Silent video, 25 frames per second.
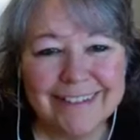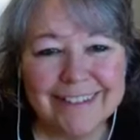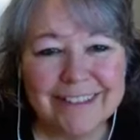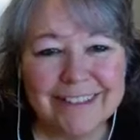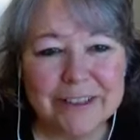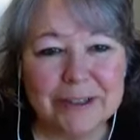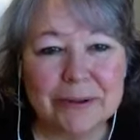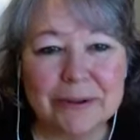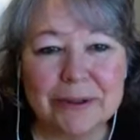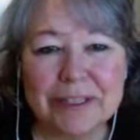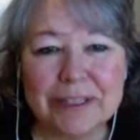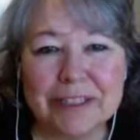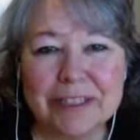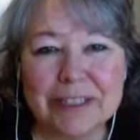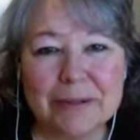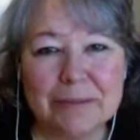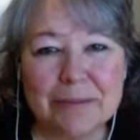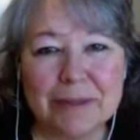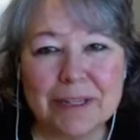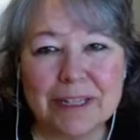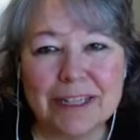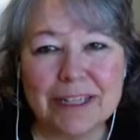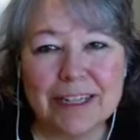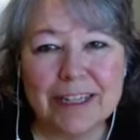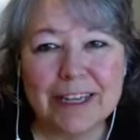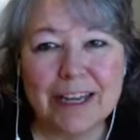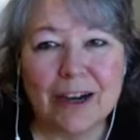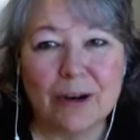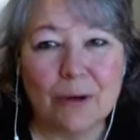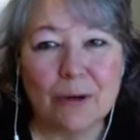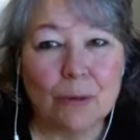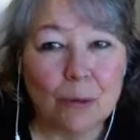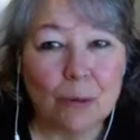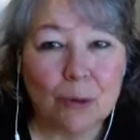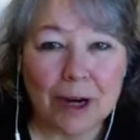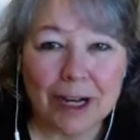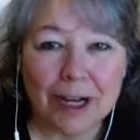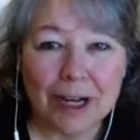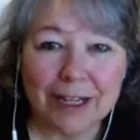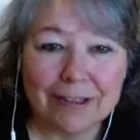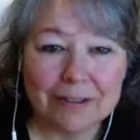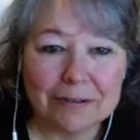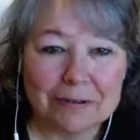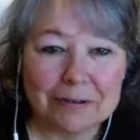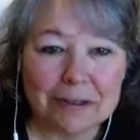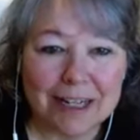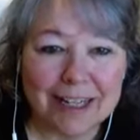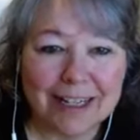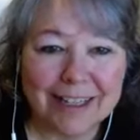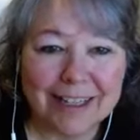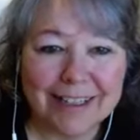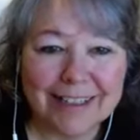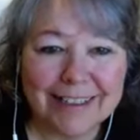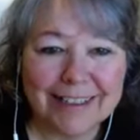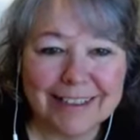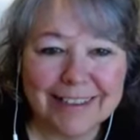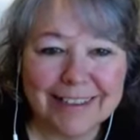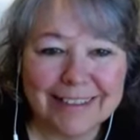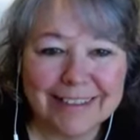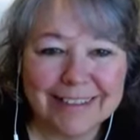It's going to be a wild ride.